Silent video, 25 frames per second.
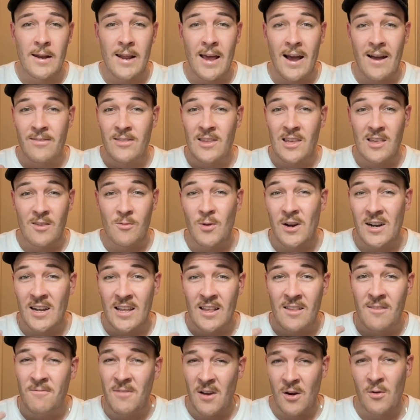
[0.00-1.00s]
Now this
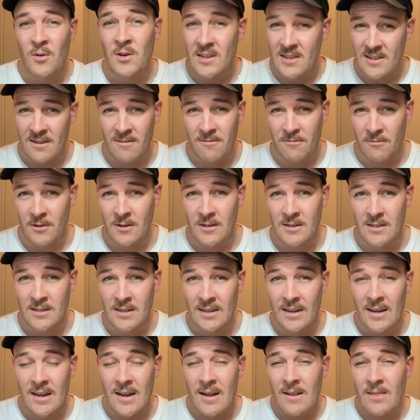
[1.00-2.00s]
one is very
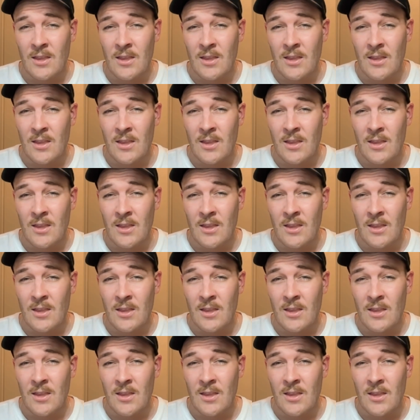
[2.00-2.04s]
different.